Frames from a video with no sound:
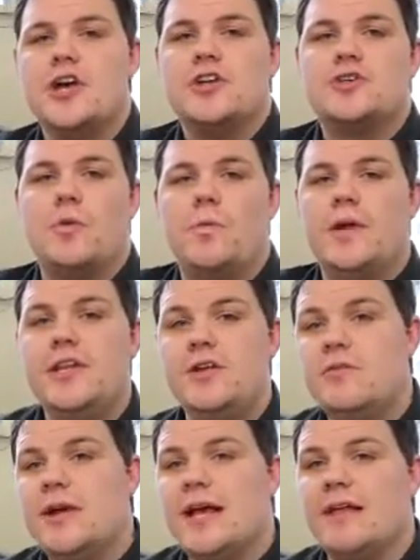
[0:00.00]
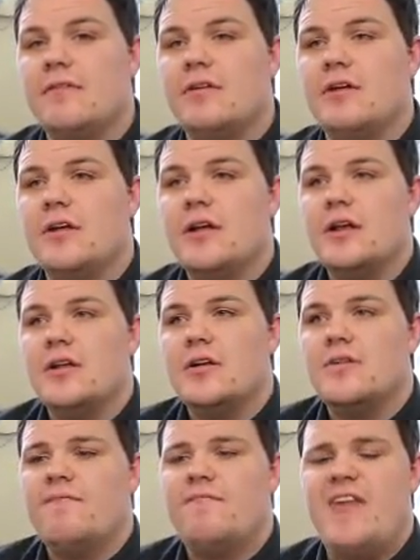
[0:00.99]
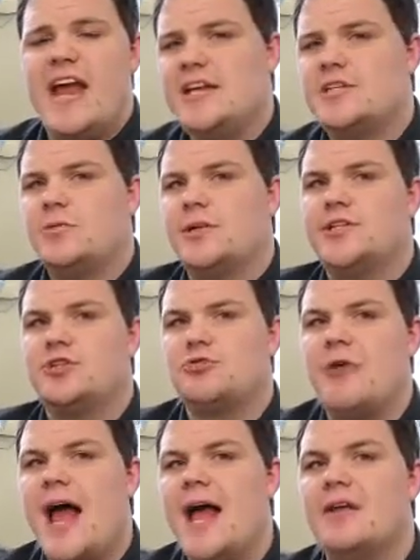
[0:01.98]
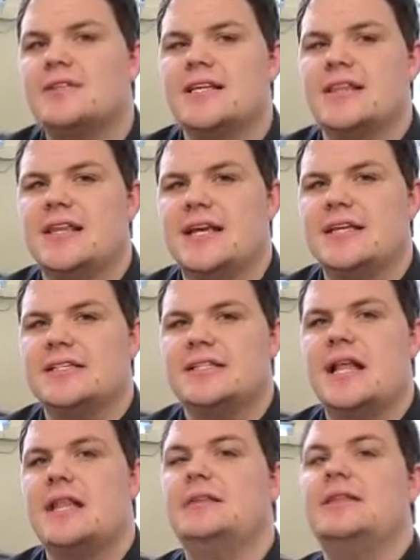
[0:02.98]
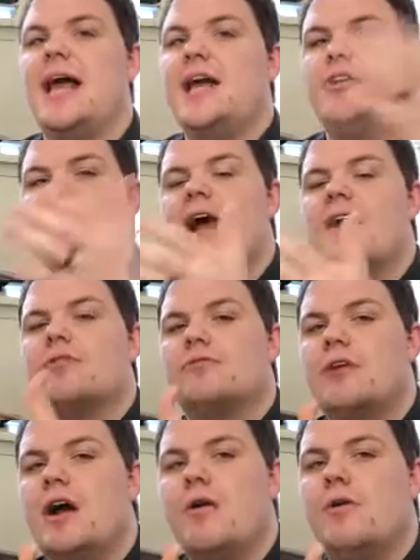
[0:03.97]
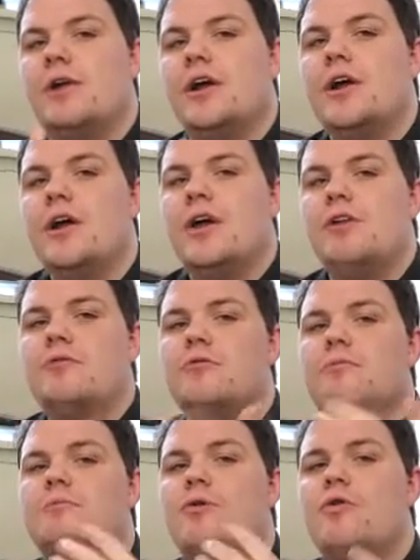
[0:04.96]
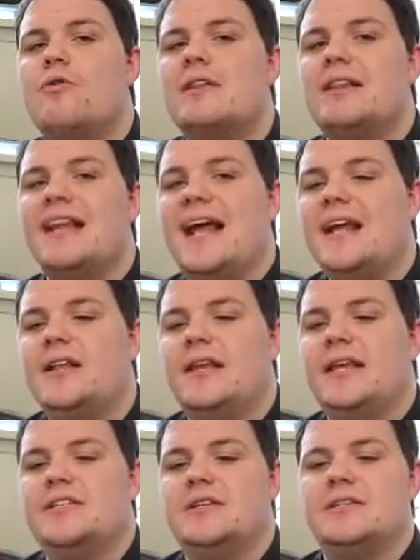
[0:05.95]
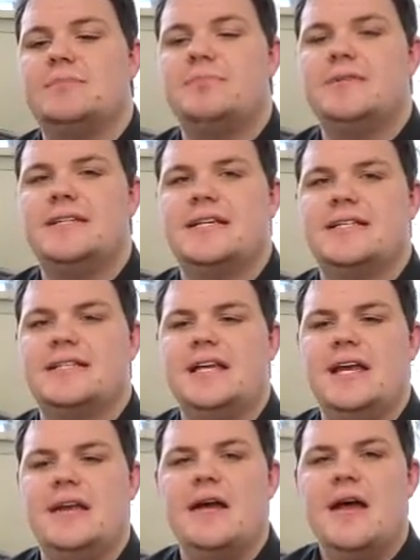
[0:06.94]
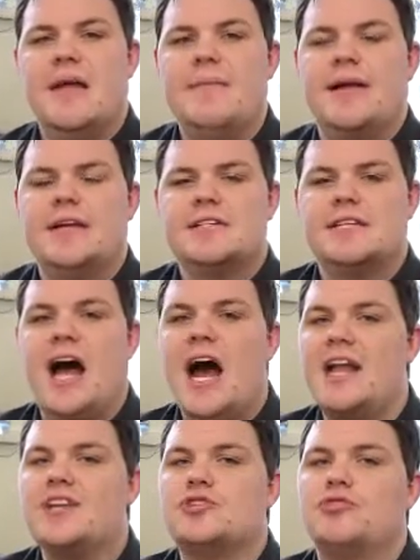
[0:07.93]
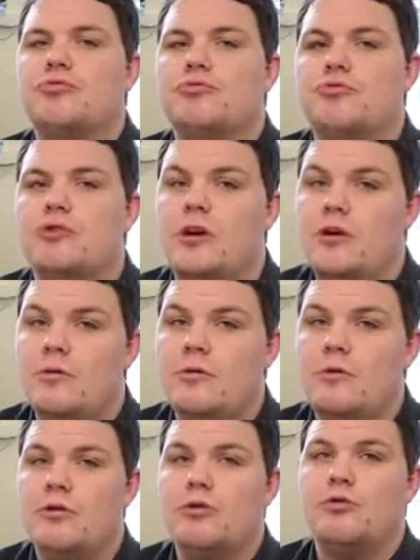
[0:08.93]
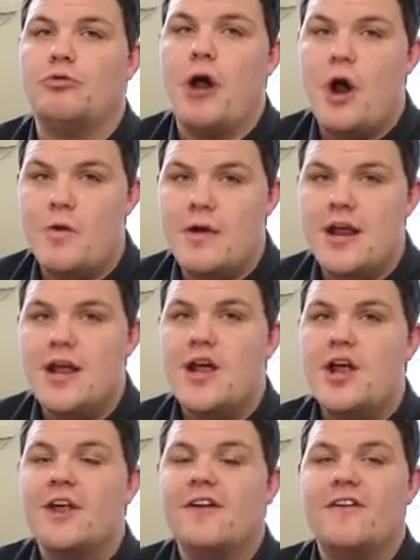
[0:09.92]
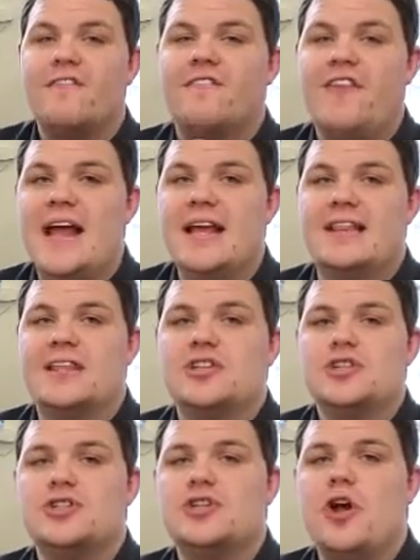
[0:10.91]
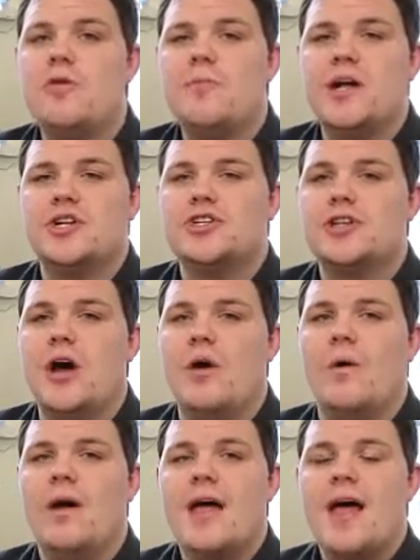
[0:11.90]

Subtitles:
So when you get faced with trials and things later down the road, you are more likely to succeed because God has grown your faith so much so